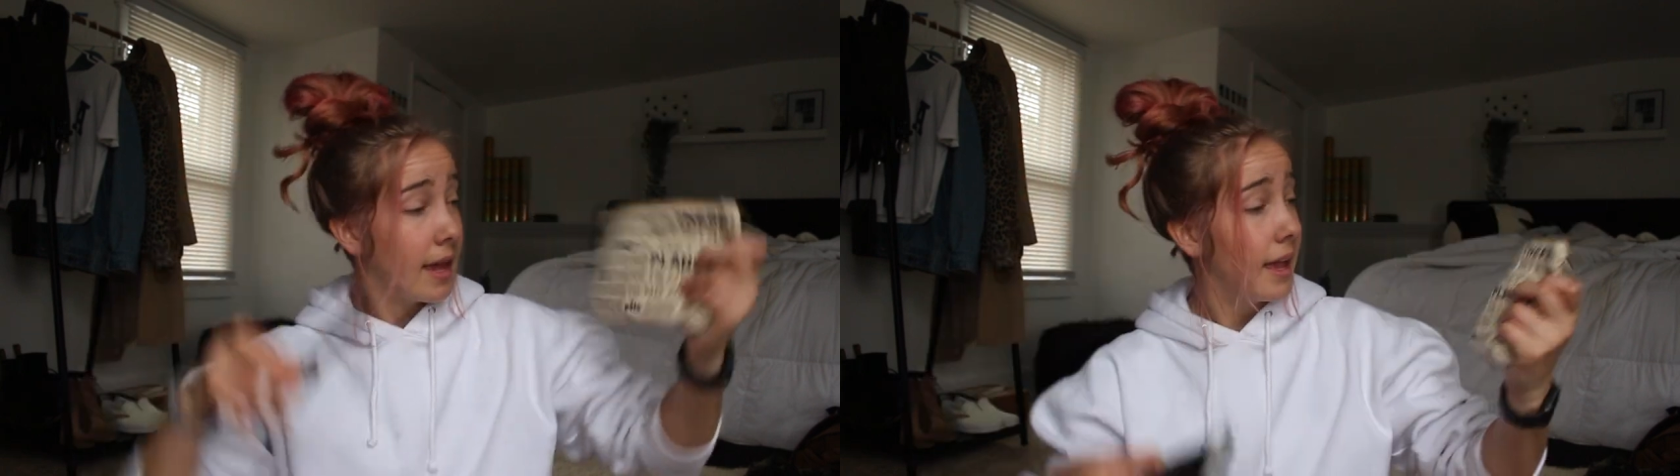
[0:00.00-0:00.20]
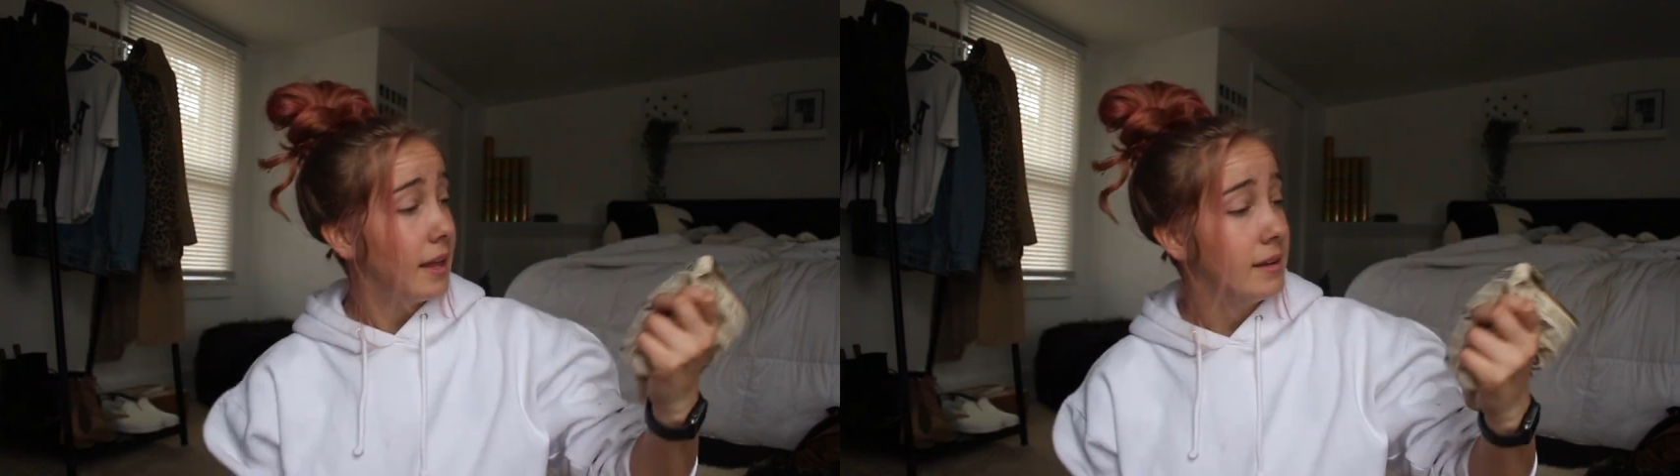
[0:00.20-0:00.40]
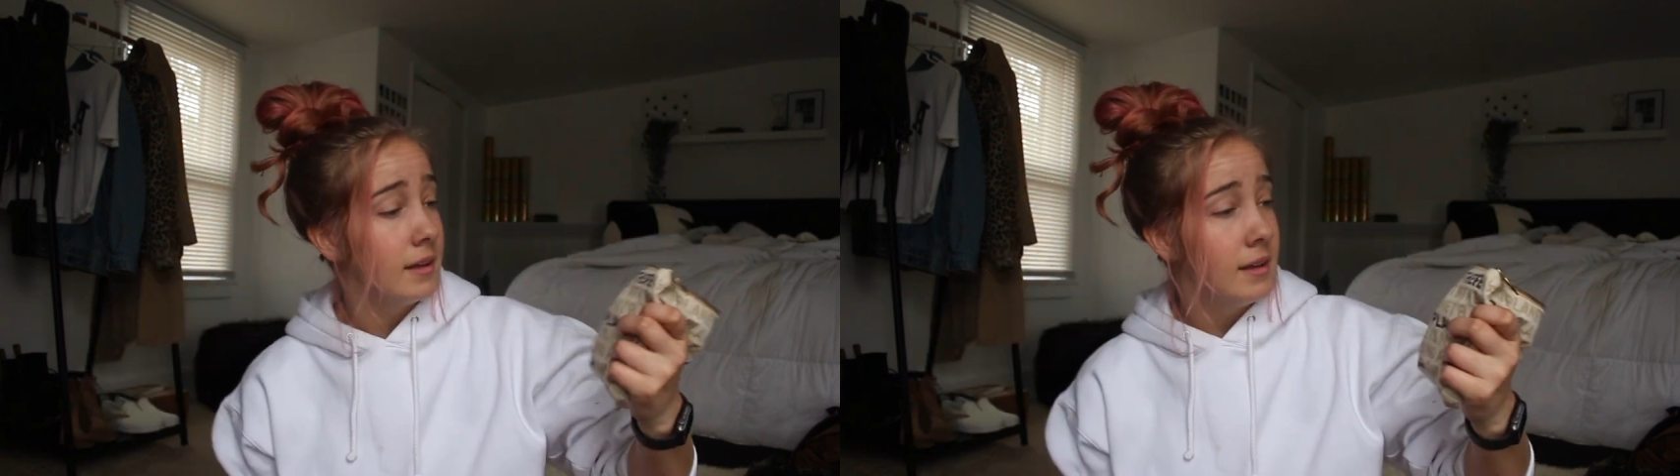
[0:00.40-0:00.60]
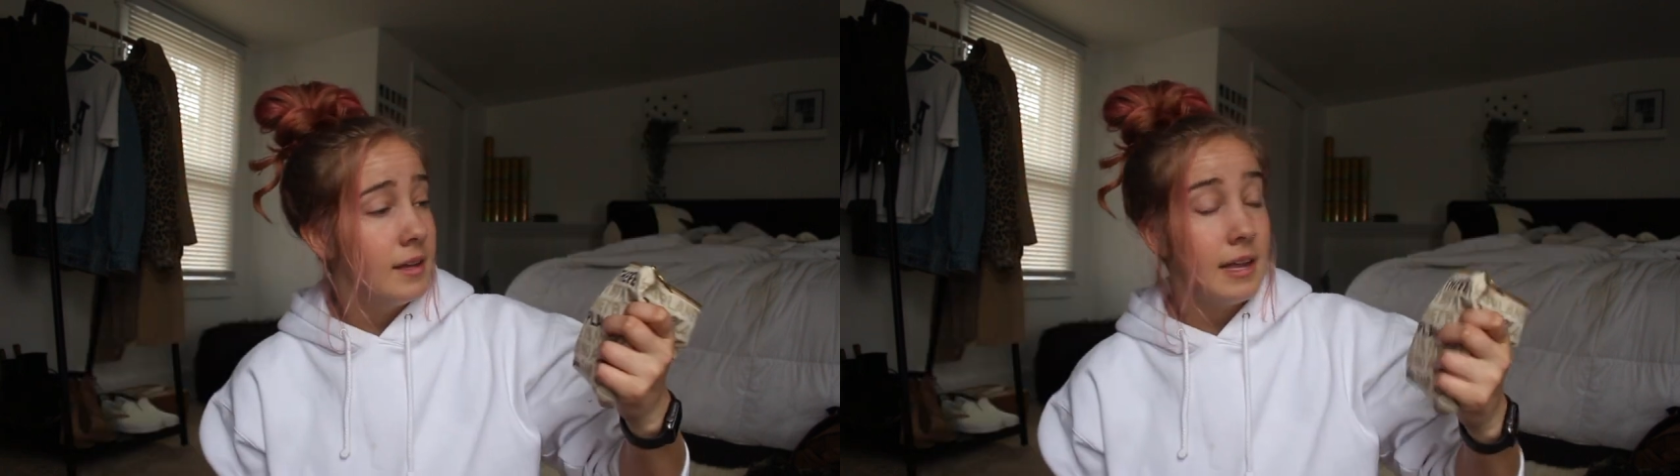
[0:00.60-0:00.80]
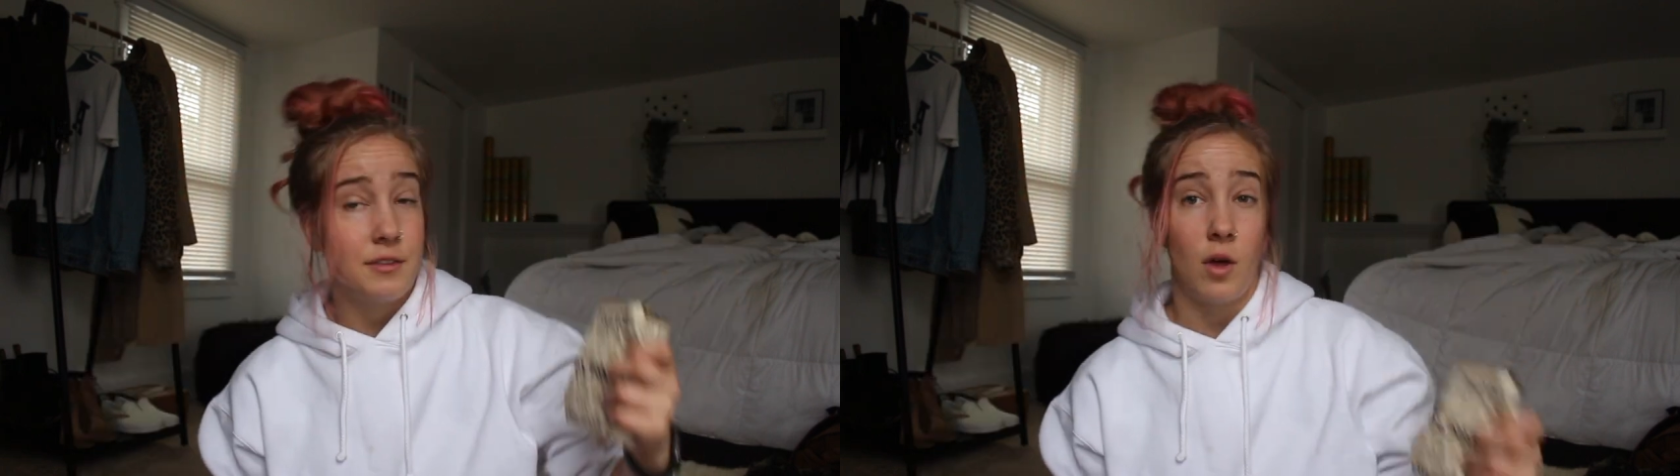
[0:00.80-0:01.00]
and
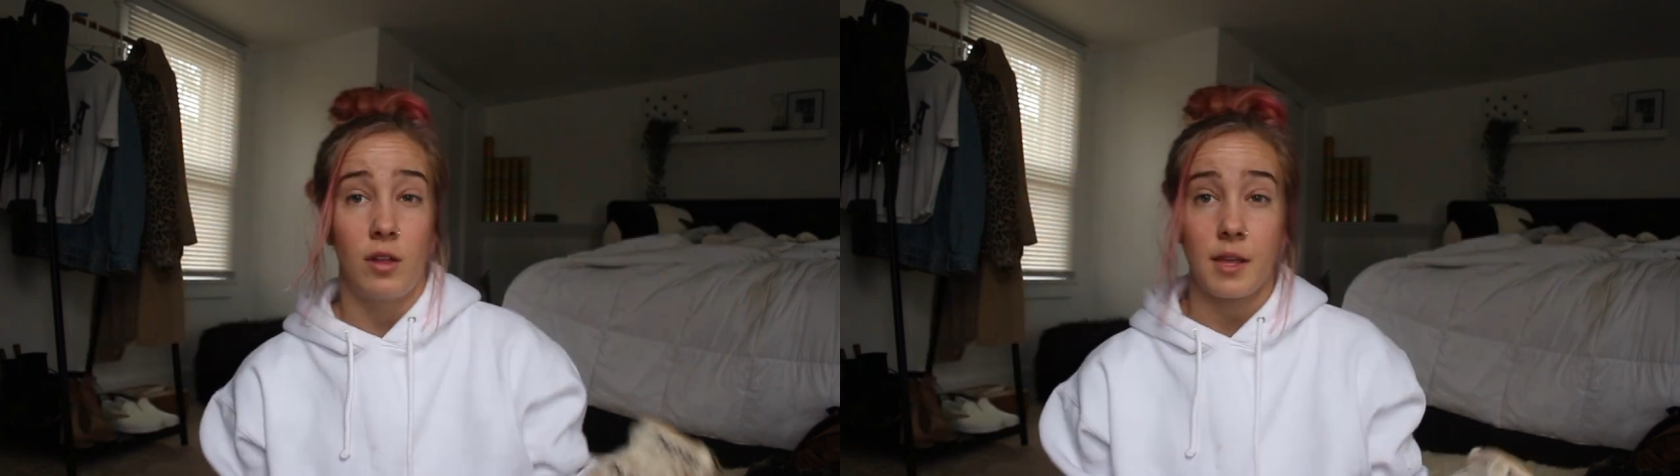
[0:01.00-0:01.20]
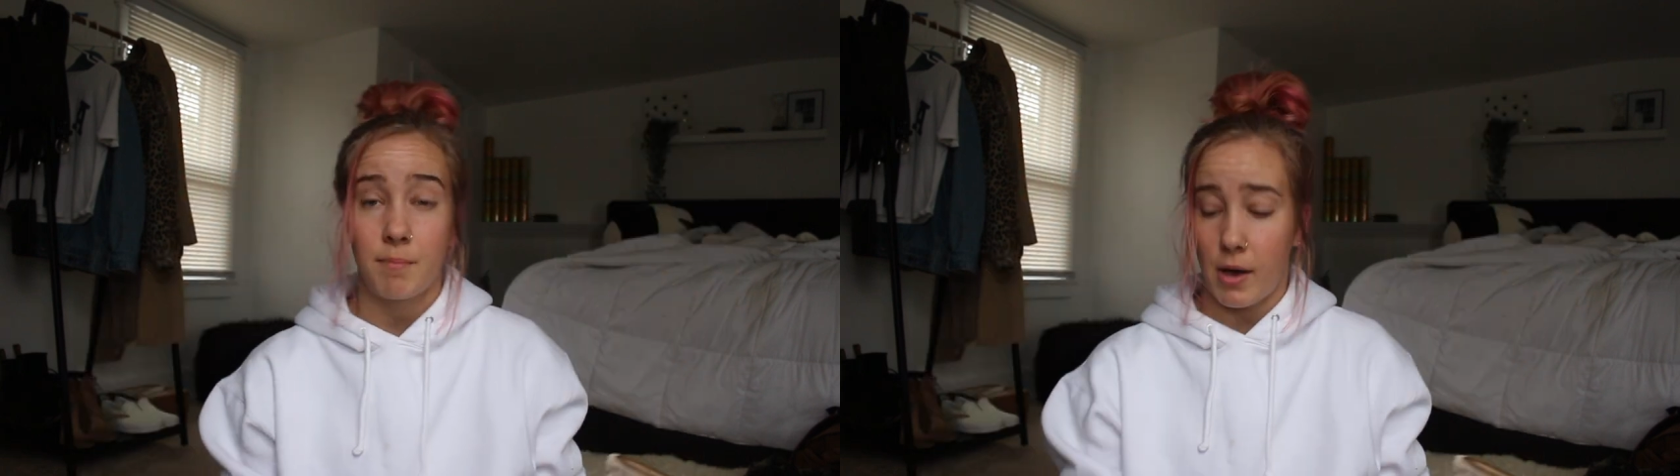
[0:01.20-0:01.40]
it's all like